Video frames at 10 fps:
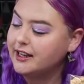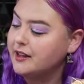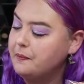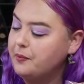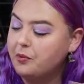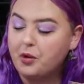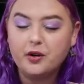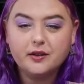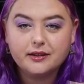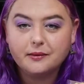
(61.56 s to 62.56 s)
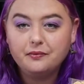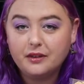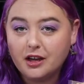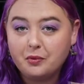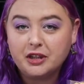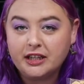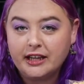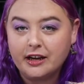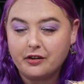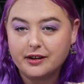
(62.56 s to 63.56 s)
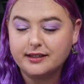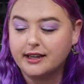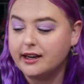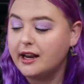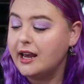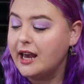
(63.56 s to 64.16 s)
like the box, completely encrusted.